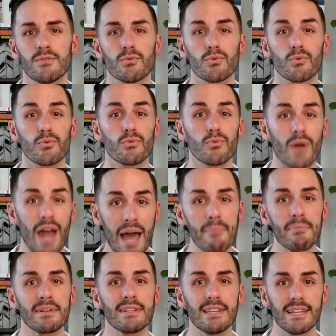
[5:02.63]

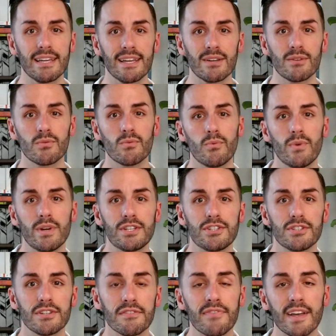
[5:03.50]
rapidly,
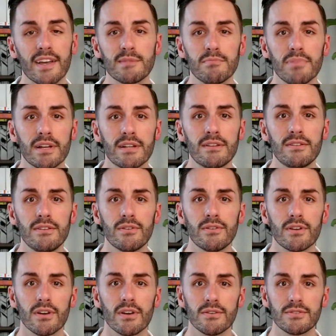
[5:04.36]
which affects blood
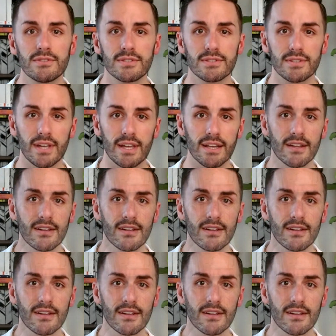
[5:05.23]
glucose and